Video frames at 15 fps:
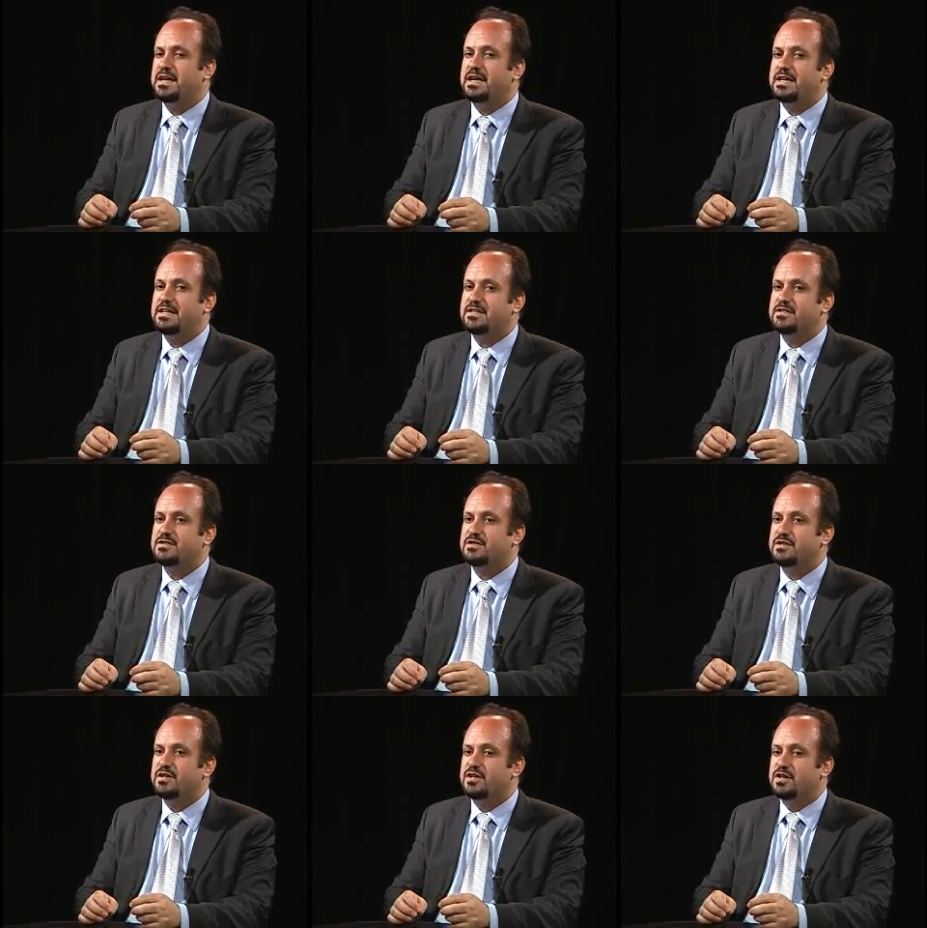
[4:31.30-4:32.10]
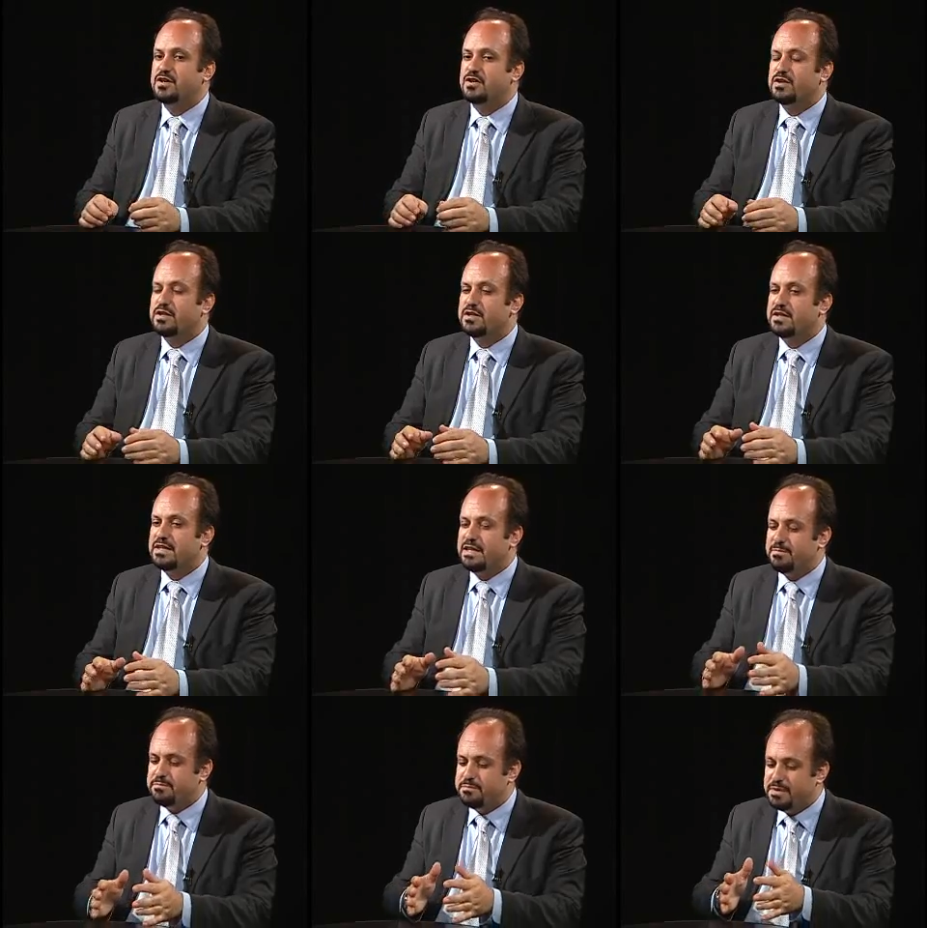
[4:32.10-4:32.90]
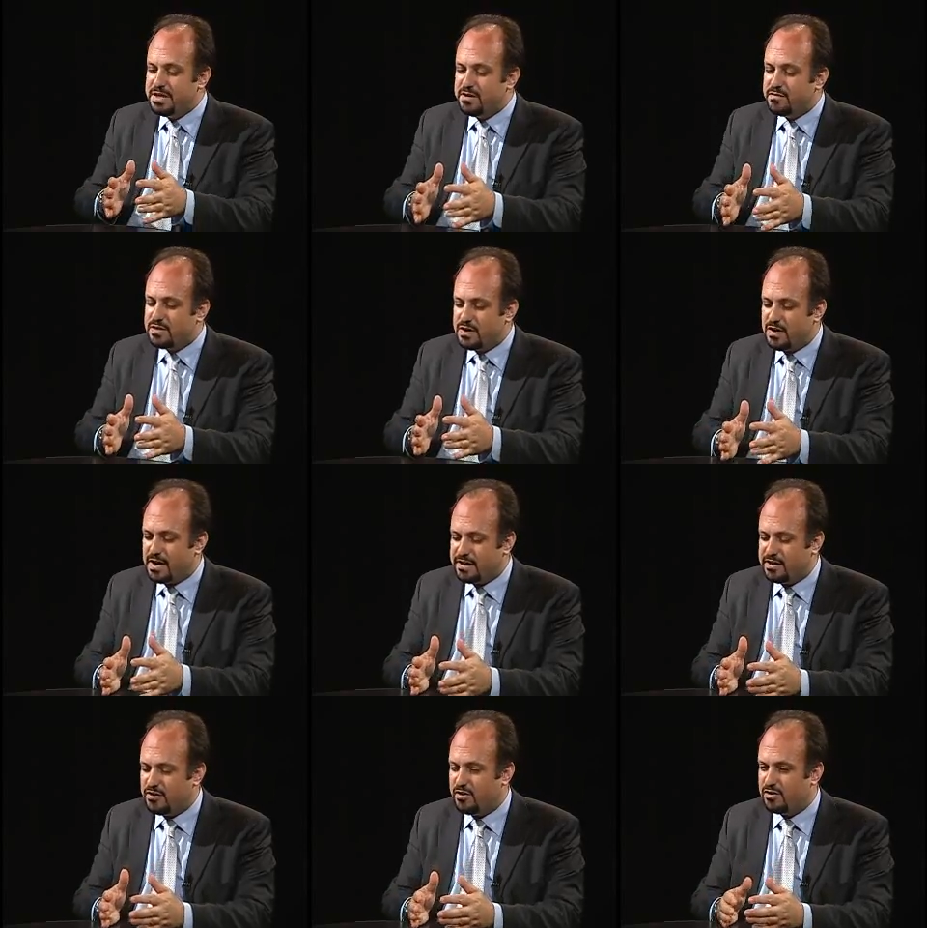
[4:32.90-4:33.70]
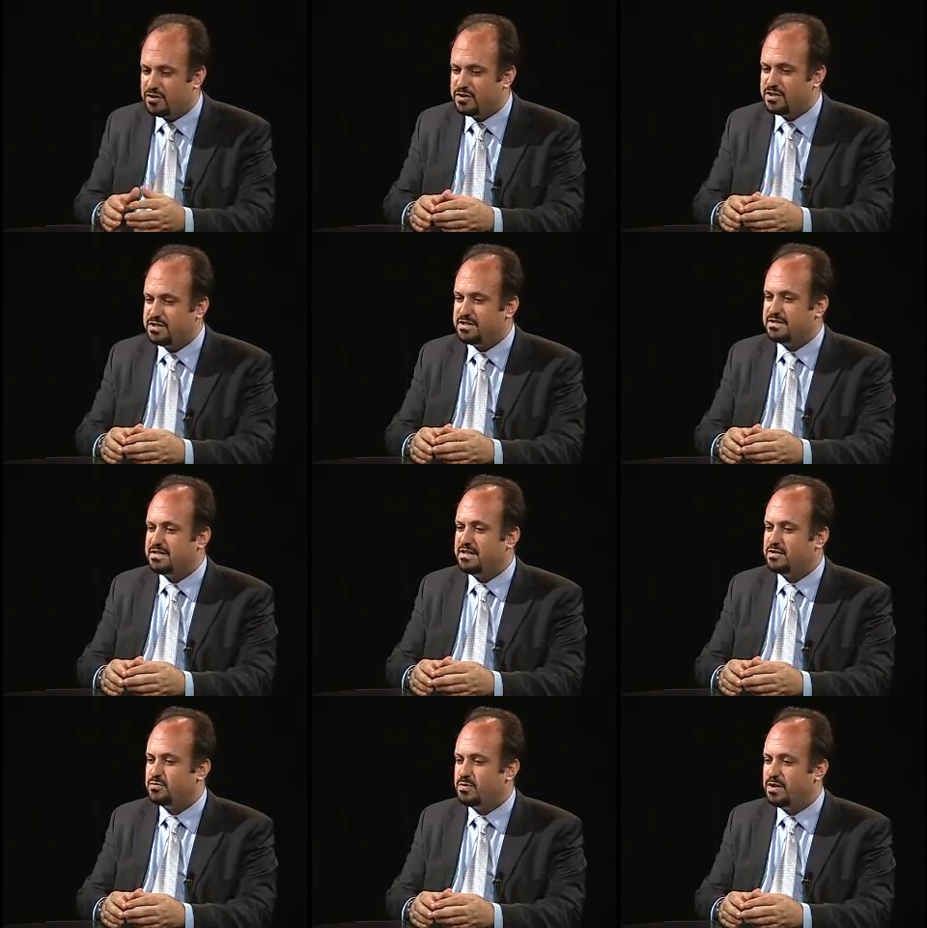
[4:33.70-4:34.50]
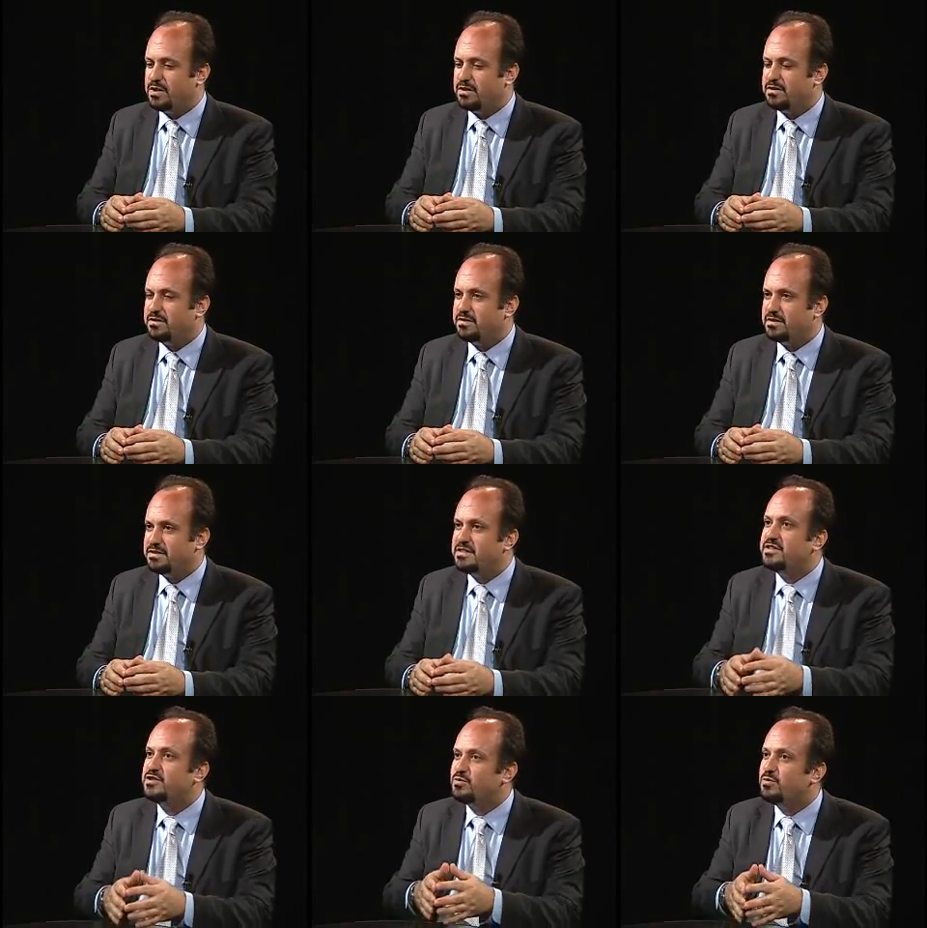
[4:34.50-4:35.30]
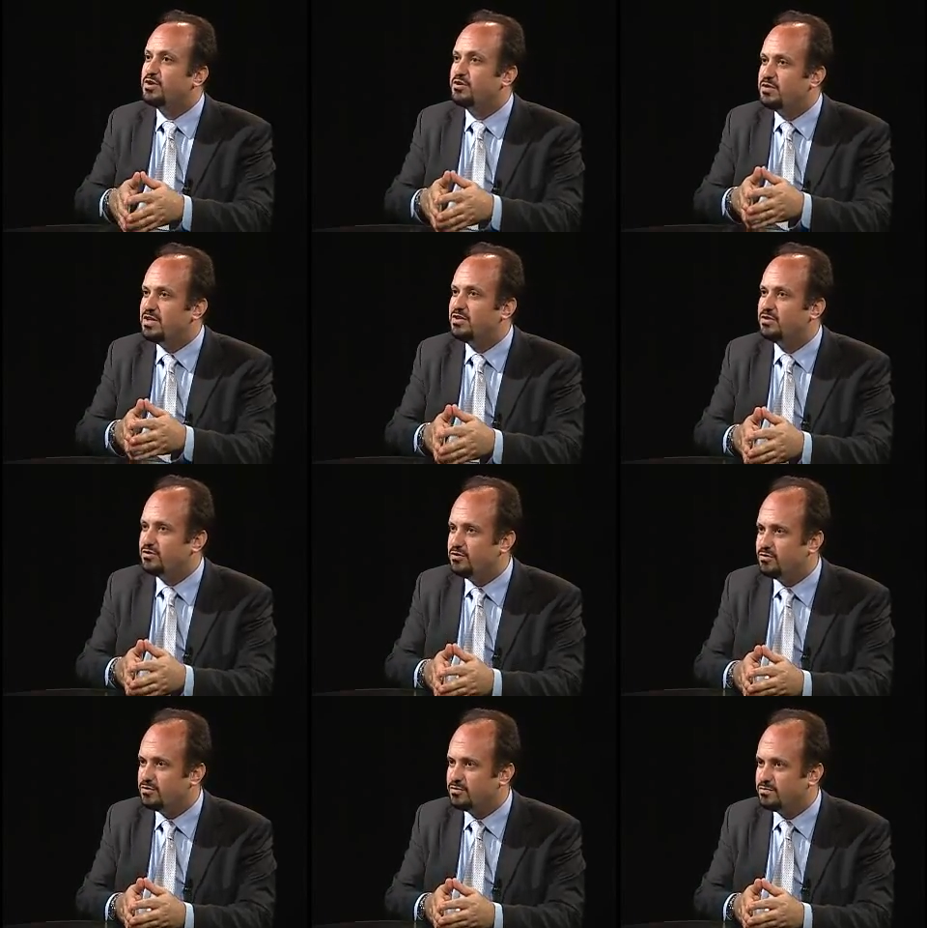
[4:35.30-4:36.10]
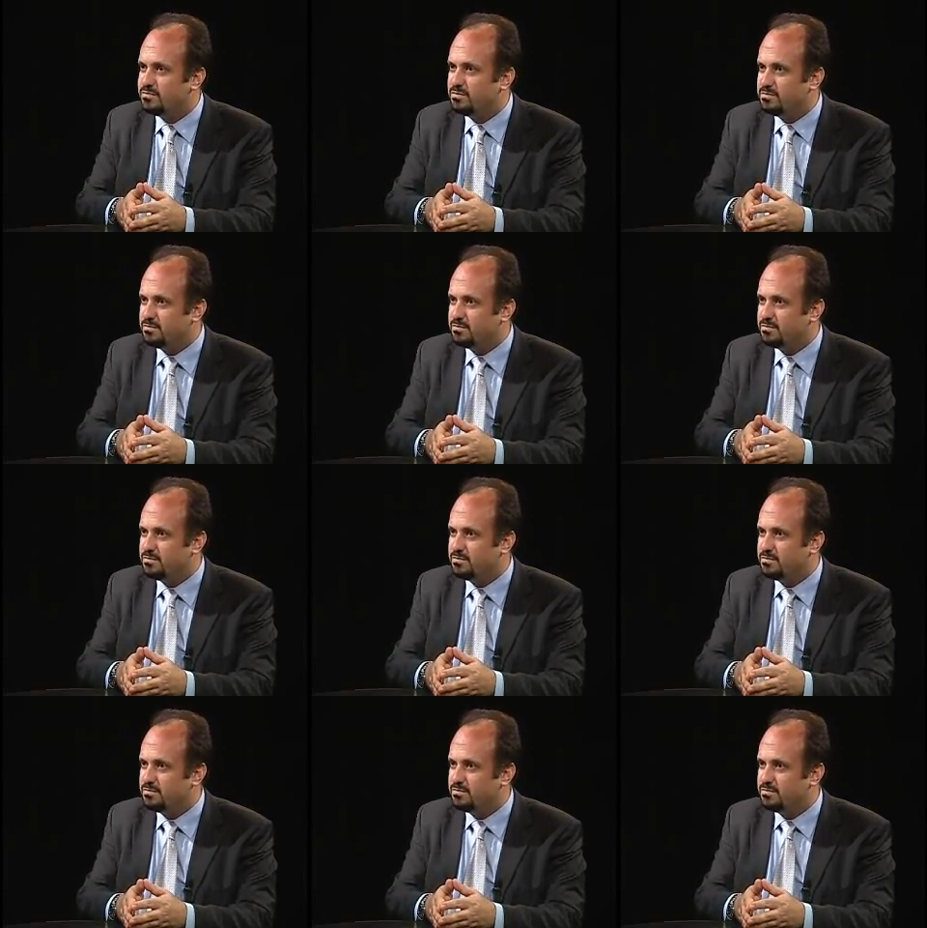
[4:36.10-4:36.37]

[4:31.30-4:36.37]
is the bit of their ideology that says, well, this is what you need to do,